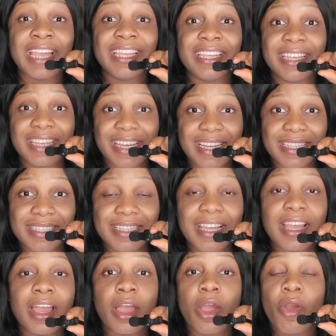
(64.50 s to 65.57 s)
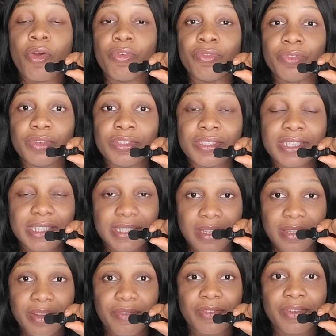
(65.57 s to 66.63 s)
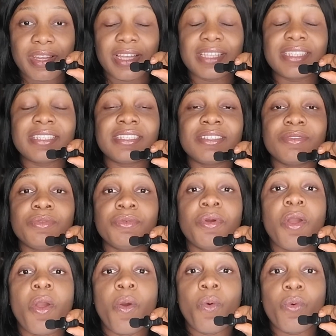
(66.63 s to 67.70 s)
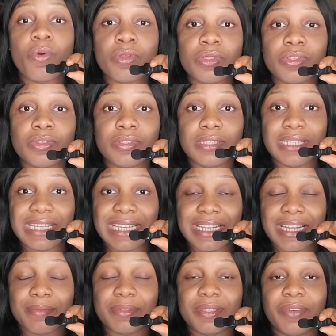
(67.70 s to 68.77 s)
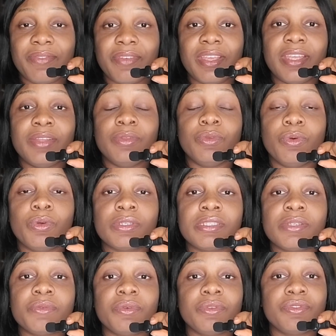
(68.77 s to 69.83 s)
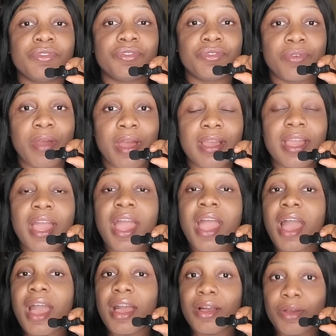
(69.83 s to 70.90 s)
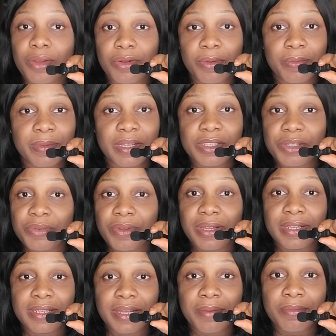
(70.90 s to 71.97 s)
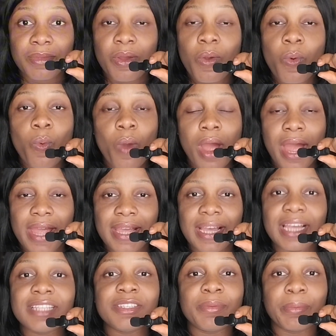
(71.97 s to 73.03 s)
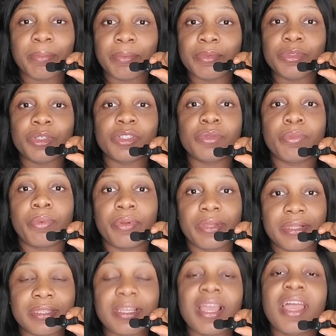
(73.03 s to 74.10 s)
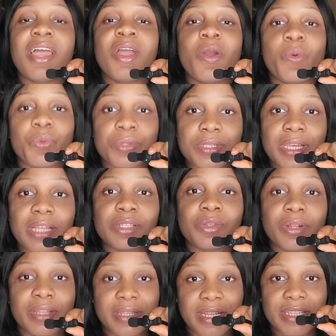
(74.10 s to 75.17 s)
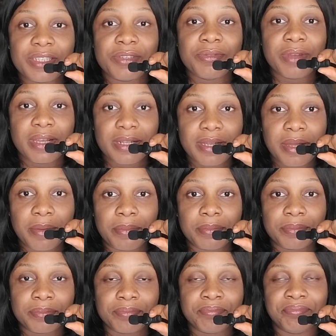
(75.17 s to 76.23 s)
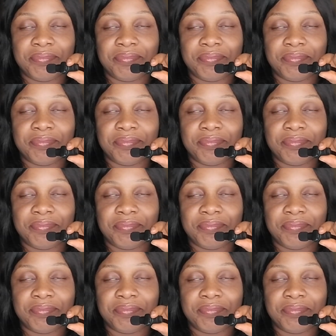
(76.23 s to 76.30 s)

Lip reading: And yet, unfortunately, South Africans still want to dig themselves in or still want to drag and call up Nigerian name. Why can't people just breathe without calling Nigerian name?